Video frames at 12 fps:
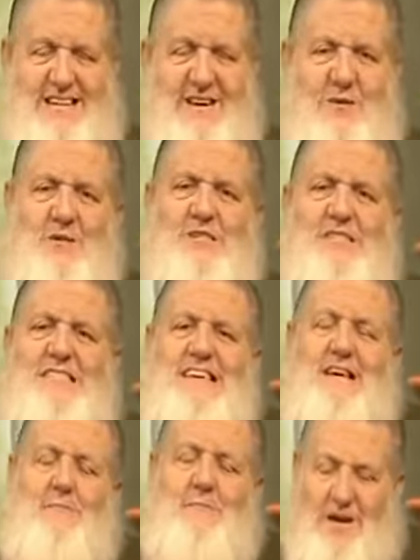You don't just
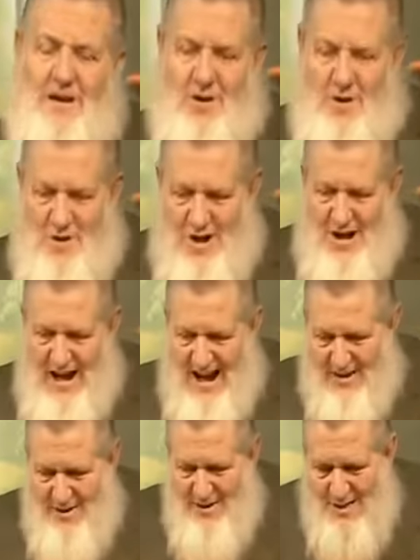think about, oh,
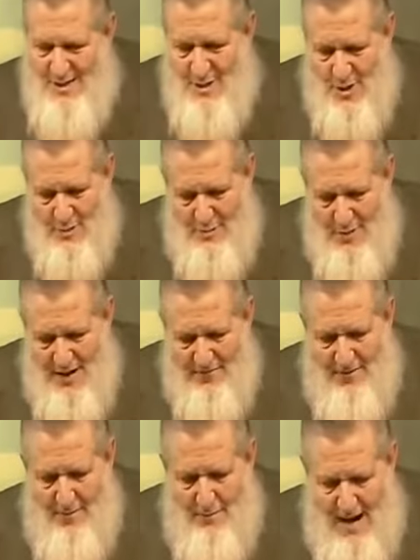how is this going to
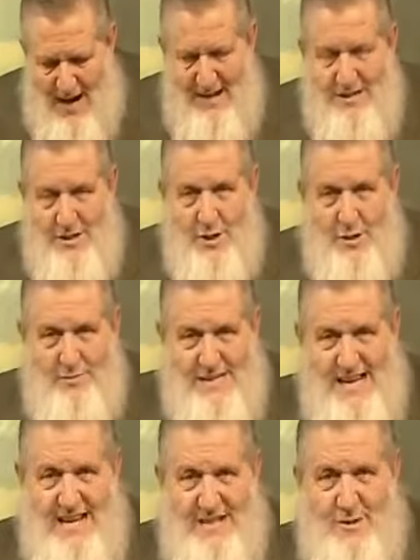benefit my
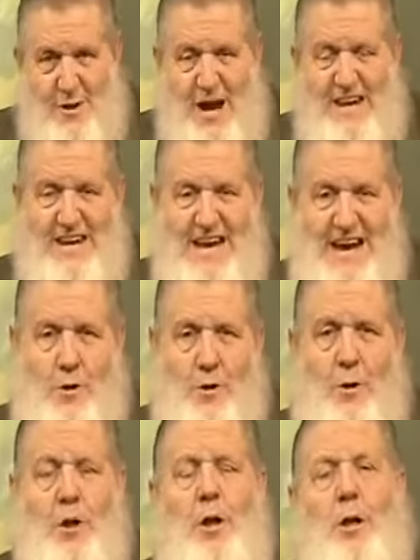circumstance right
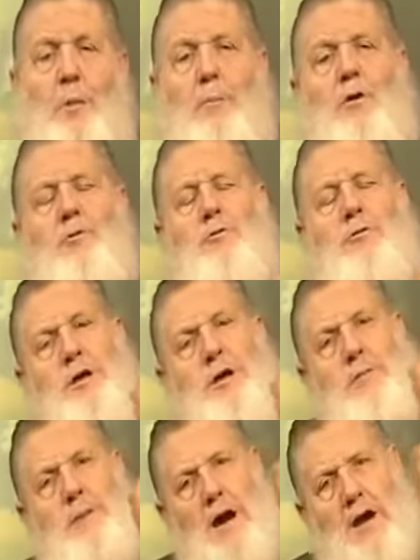now? But you think
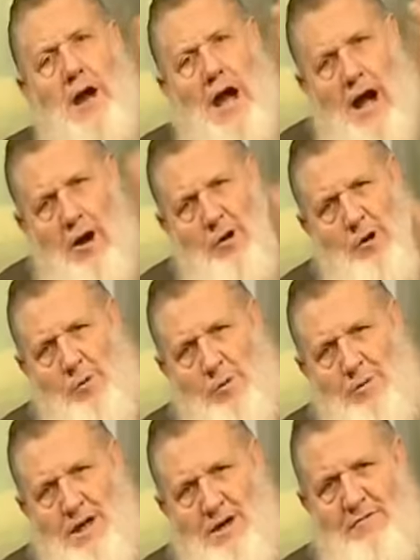about how it will
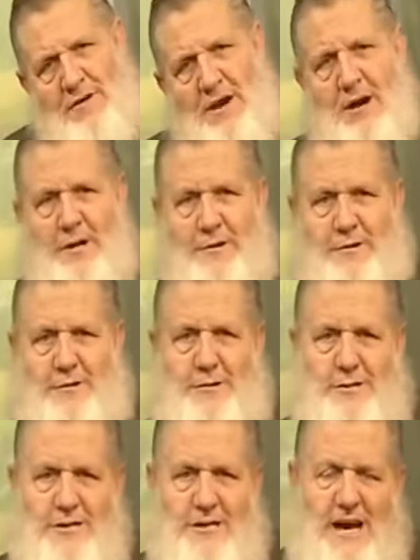benefit
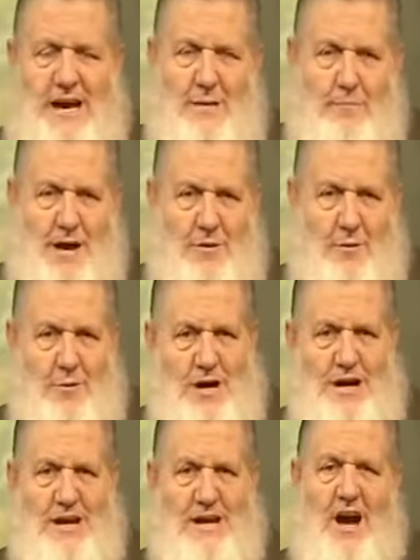others. And by the
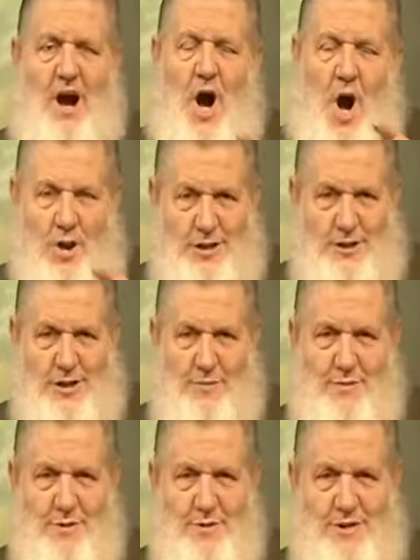way, all the
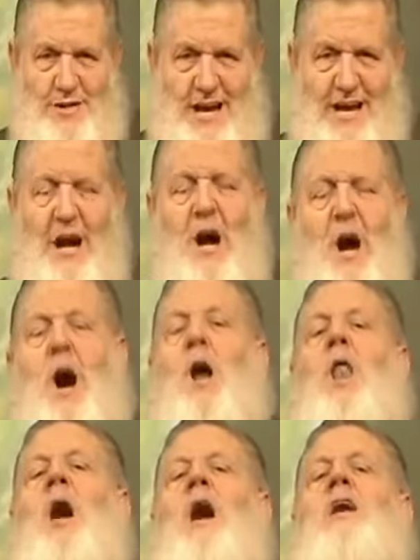time you're doing that,
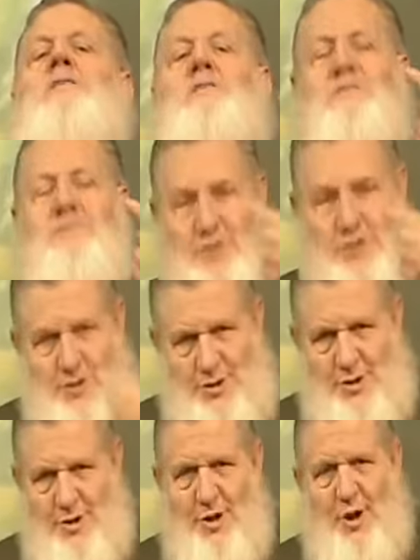Allah is for
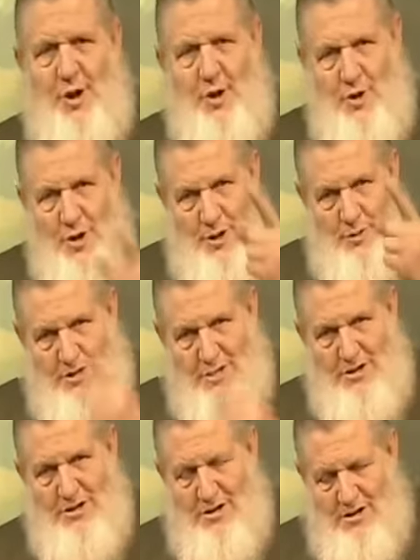sure going to
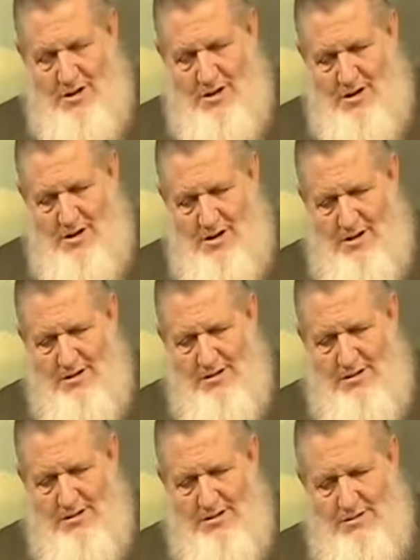be uh,